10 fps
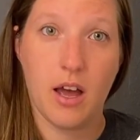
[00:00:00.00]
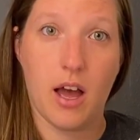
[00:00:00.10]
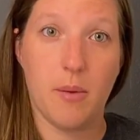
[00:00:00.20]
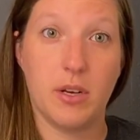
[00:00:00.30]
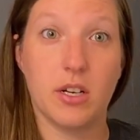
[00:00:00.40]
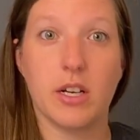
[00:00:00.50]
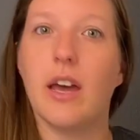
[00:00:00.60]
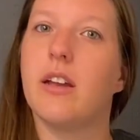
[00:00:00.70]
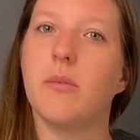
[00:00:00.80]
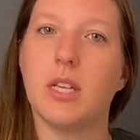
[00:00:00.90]
and you're going
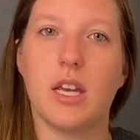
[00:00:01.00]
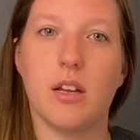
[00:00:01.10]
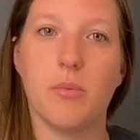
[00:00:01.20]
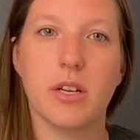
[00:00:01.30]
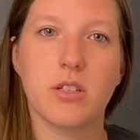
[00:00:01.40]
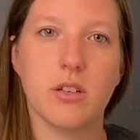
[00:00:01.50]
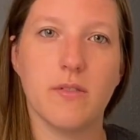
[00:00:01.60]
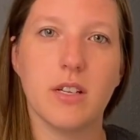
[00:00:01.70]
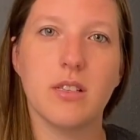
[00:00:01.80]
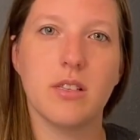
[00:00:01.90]
to end up taking a picture
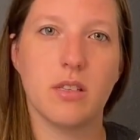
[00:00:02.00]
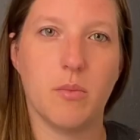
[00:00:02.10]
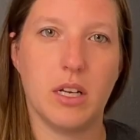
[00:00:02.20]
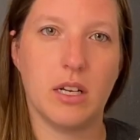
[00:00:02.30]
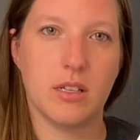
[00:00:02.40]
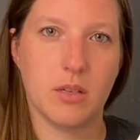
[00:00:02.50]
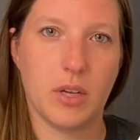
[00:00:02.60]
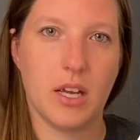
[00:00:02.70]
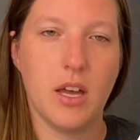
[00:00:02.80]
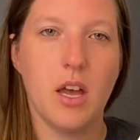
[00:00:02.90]
of this and submitting it to
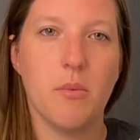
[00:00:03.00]
me.